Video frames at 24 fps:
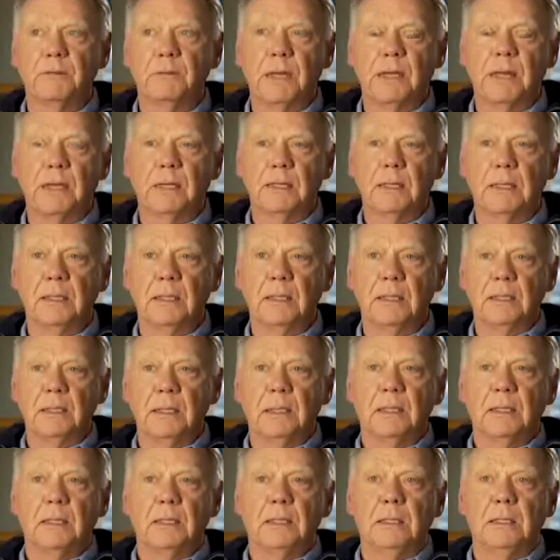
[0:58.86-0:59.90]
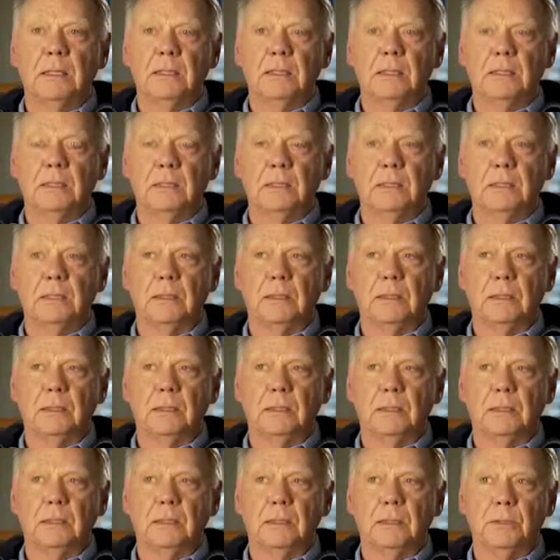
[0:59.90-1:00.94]
fact that
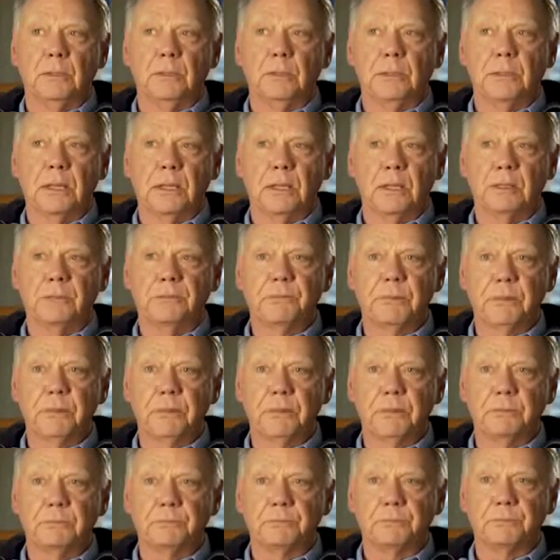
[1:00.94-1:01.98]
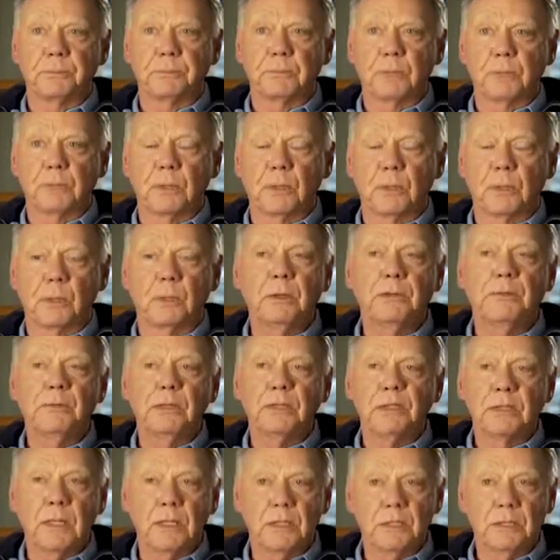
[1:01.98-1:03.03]
you would care for them or
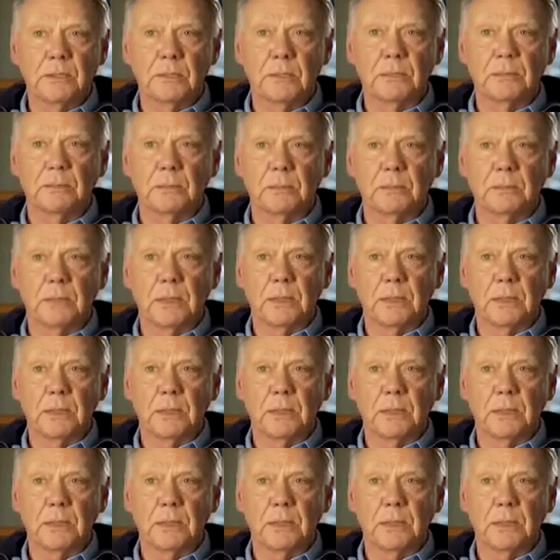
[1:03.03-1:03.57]
even touch them